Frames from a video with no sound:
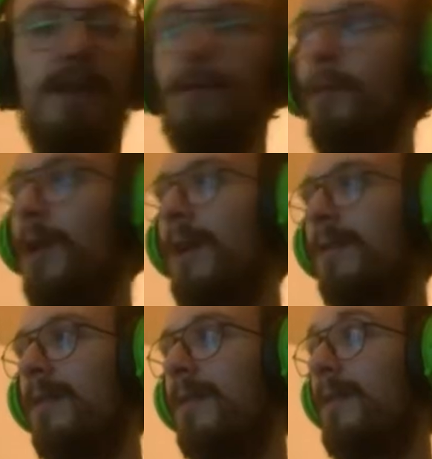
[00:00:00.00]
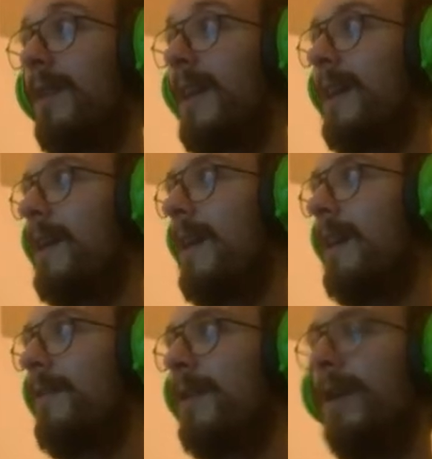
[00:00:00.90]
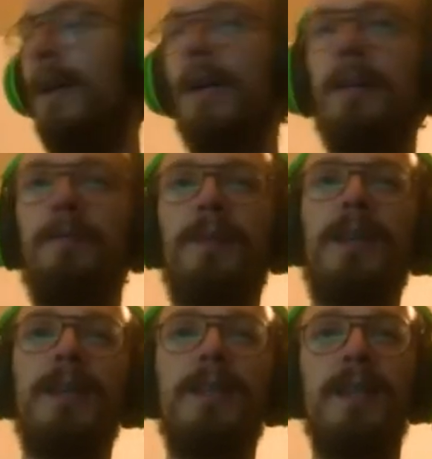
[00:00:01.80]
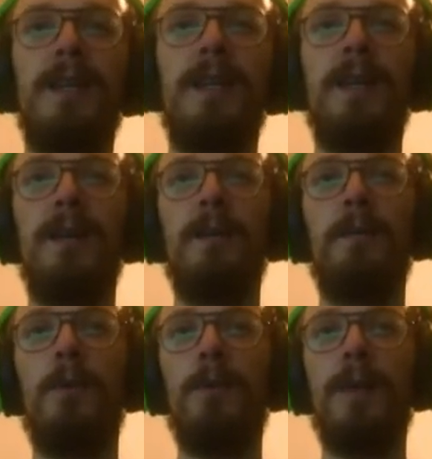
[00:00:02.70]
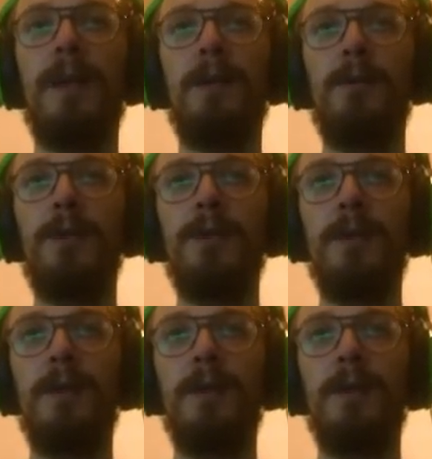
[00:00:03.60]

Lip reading: from Riot, like Ivern, because more mana regen,